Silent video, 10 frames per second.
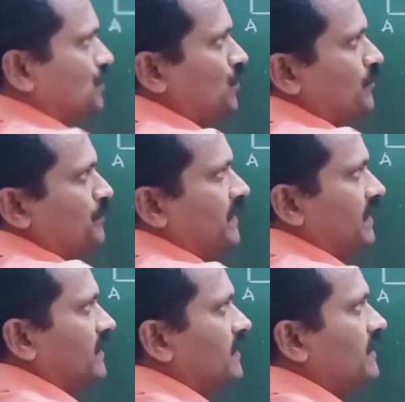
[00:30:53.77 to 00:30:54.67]
through
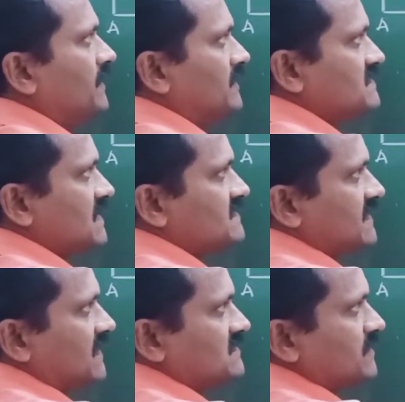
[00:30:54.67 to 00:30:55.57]
B such
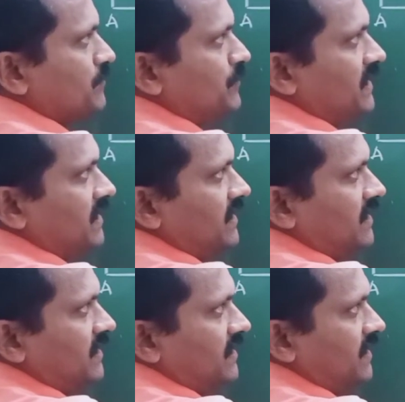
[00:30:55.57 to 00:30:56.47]
as
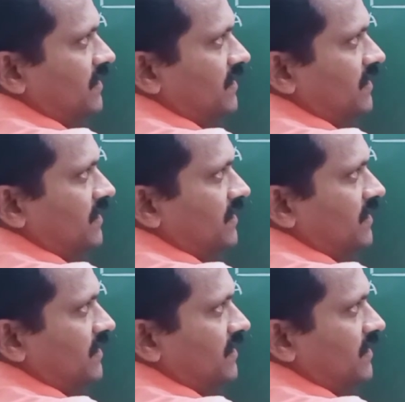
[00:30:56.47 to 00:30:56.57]
BE